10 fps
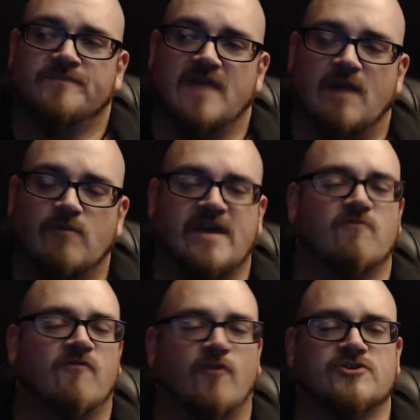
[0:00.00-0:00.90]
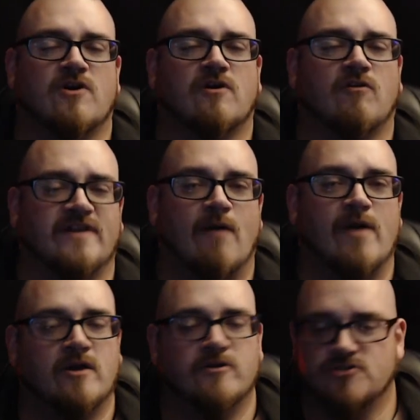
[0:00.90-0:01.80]
And we came full circle, and now
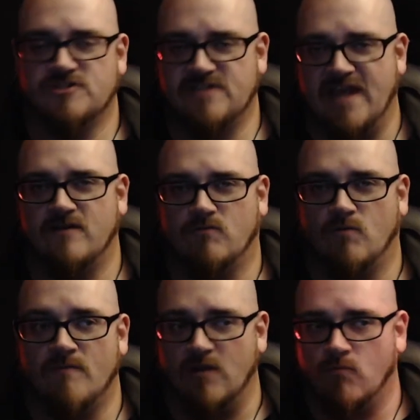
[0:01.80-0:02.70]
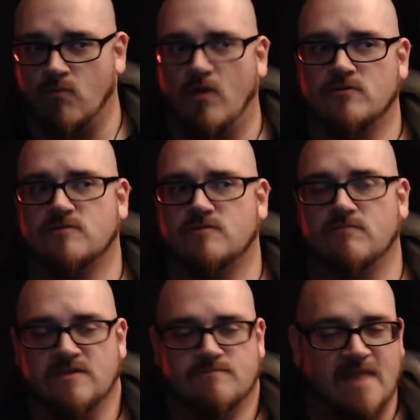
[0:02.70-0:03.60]
I understand what my role
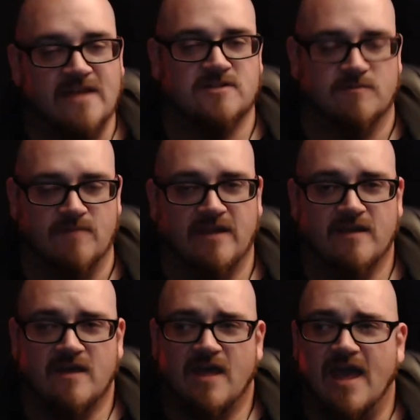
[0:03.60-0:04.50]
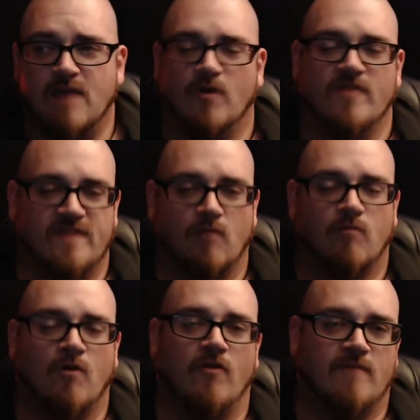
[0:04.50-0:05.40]
is meant to be and what their
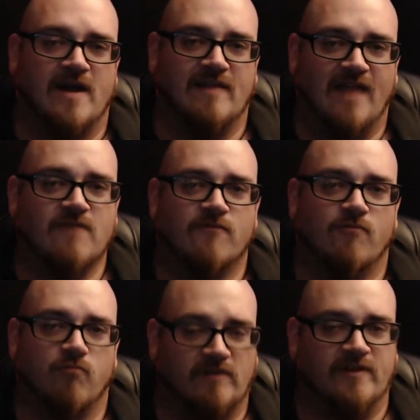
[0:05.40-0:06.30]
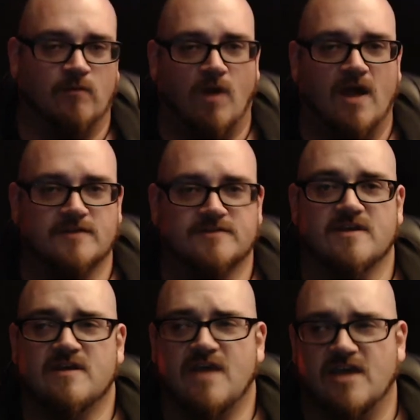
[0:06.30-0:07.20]
role in my life really was.
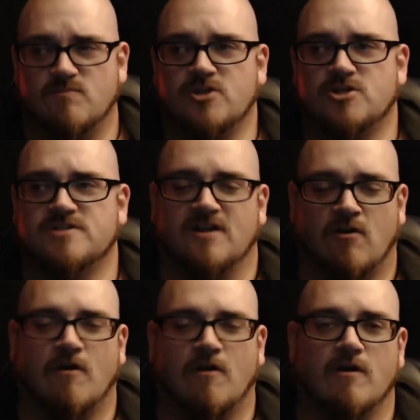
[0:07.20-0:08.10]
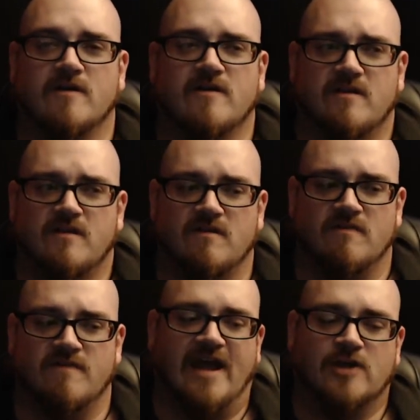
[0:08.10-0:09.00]
As much as it hurt,
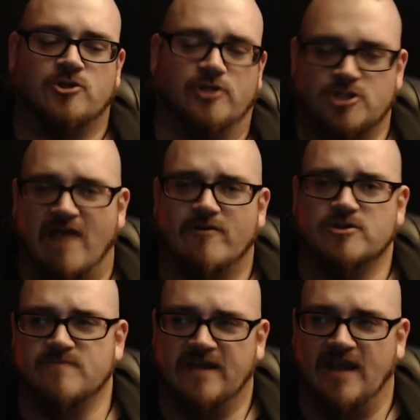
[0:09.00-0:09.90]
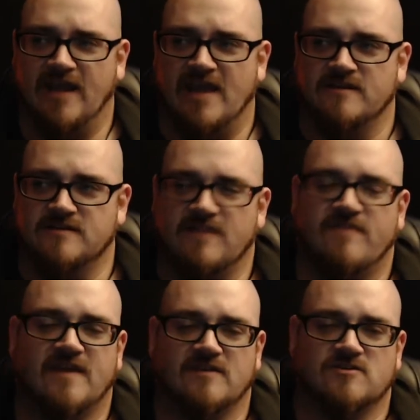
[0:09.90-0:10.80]
they actually challenged me and did
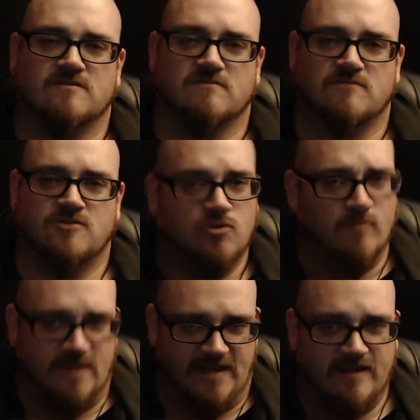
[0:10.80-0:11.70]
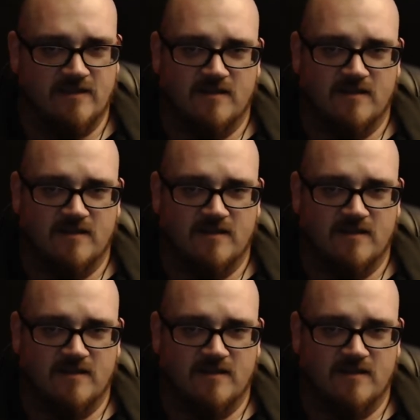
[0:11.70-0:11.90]
things to me